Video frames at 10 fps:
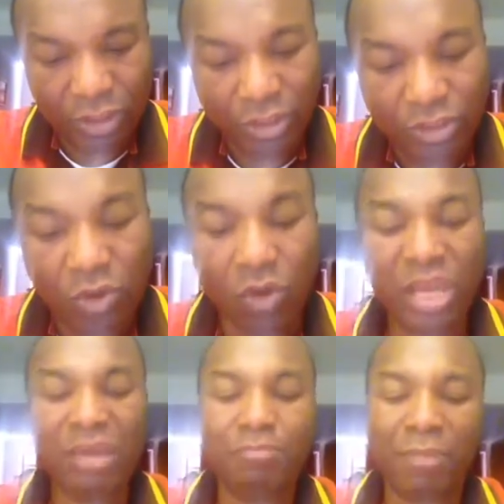So
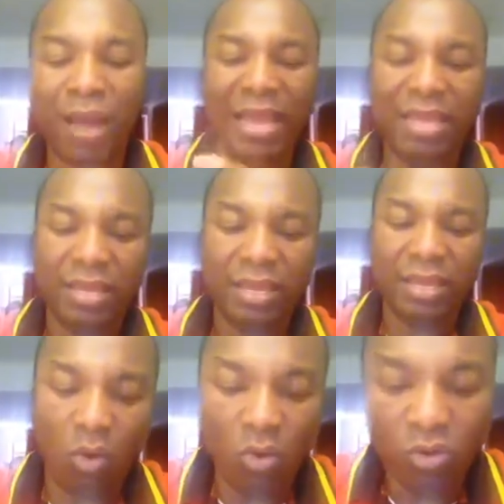in my
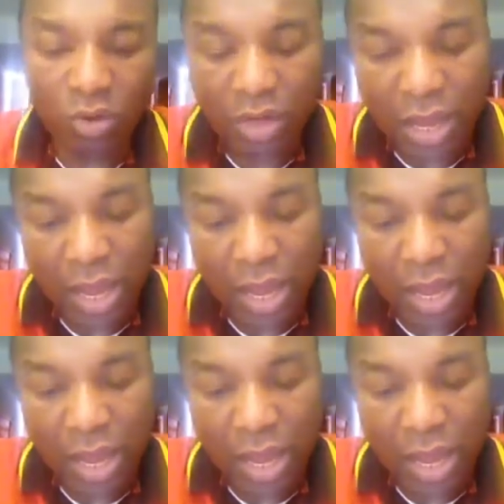own,